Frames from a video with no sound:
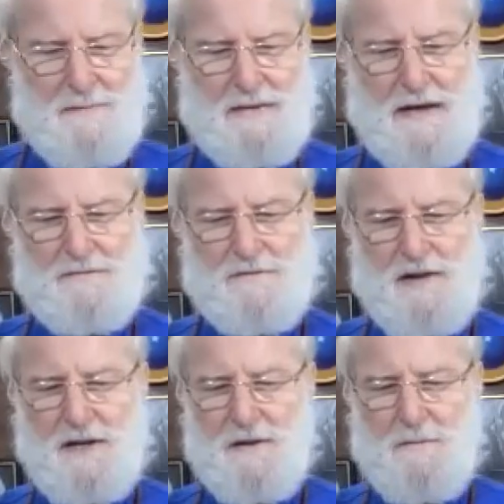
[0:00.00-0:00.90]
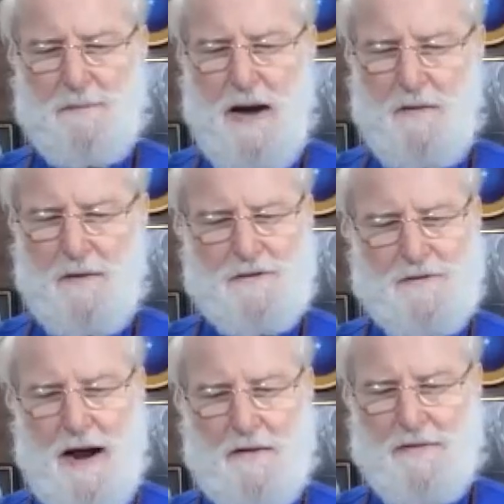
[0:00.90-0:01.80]
May that flooding power
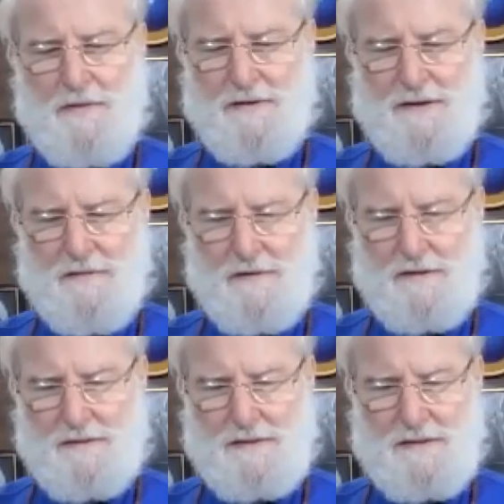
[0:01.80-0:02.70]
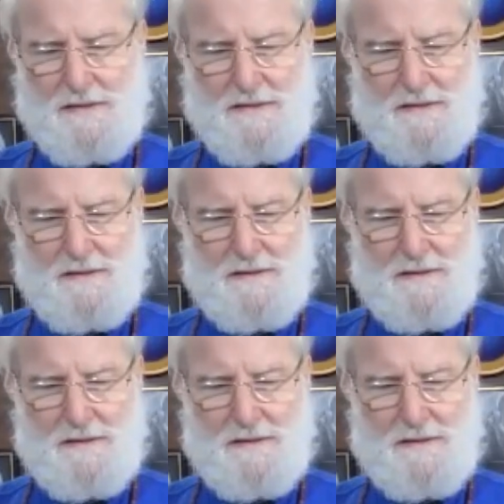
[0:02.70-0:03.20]
drown their difficulties,